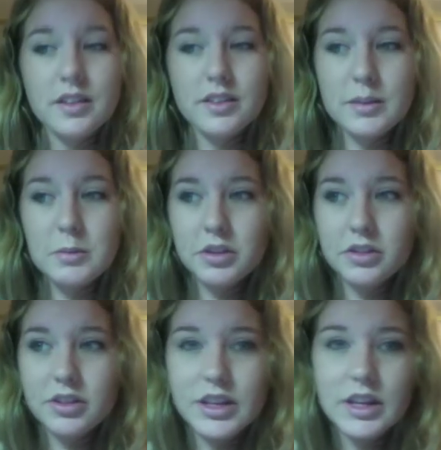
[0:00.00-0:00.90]

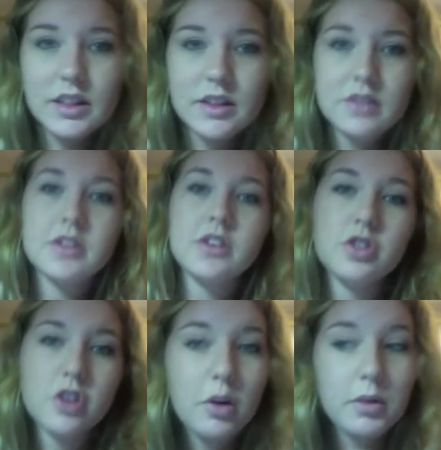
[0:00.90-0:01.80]
Similarly, this
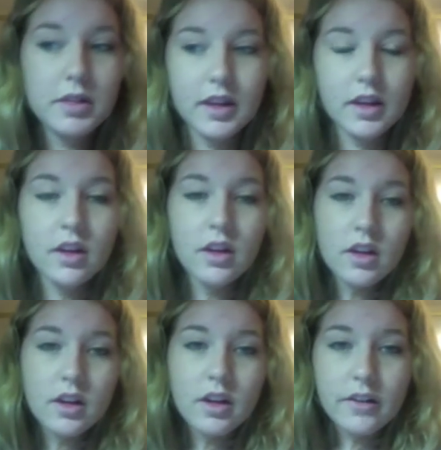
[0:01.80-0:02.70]
could go in the
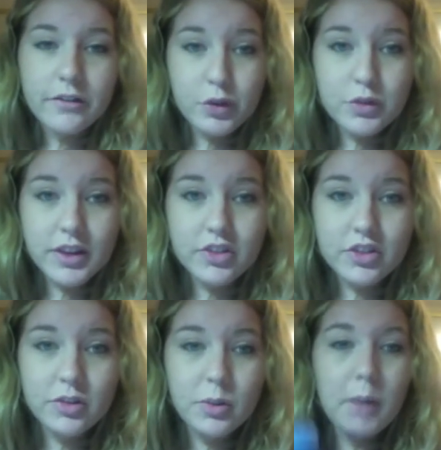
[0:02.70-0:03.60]
food
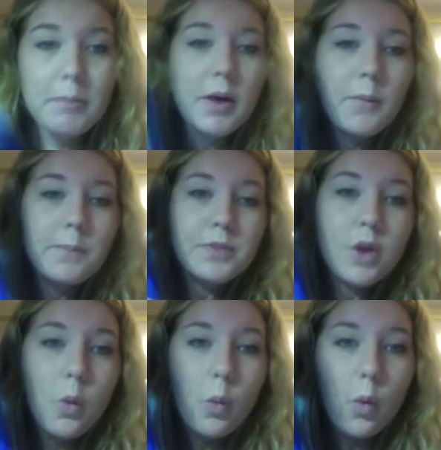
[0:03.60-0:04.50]
section as well, but
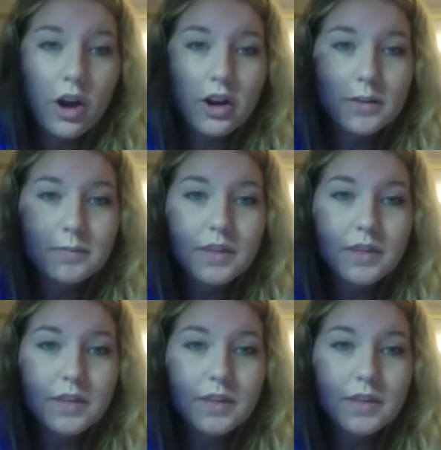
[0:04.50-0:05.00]
water.